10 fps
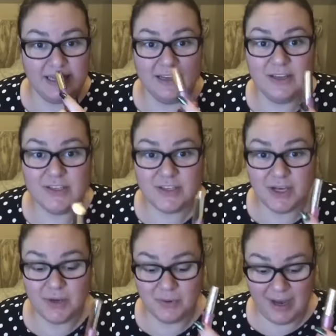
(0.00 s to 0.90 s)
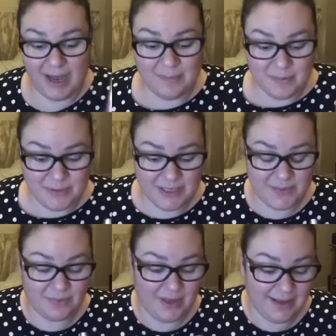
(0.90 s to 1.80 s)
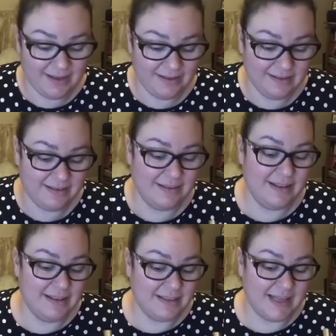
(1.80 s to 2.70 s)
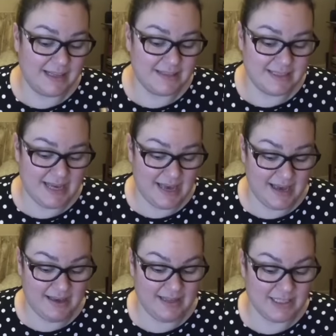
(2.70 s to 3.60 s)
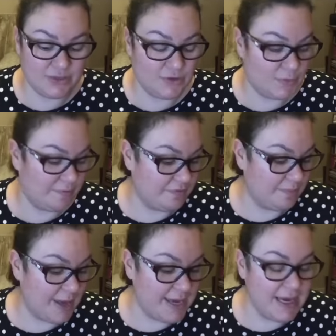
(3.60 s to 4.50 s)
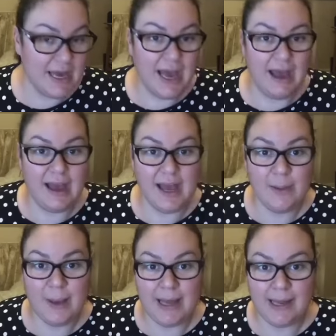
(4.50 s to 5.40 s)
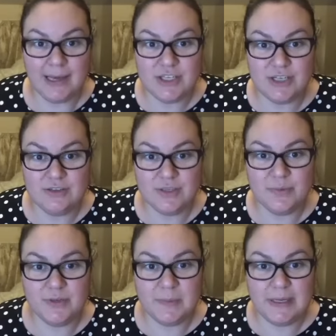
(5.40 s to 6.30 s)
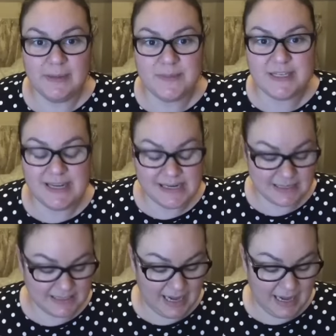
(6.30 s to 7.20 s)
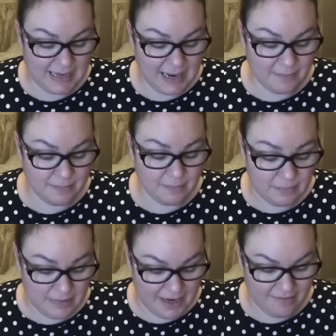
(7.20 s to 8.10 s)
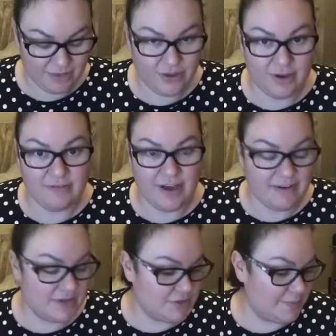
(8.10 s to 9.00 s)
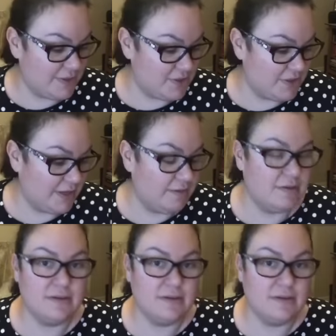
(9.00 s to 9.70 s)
So, I'm impressed with that. That's a good one for me. I like to use them under my lipsticks. I am nearing 35. I just mentioned that.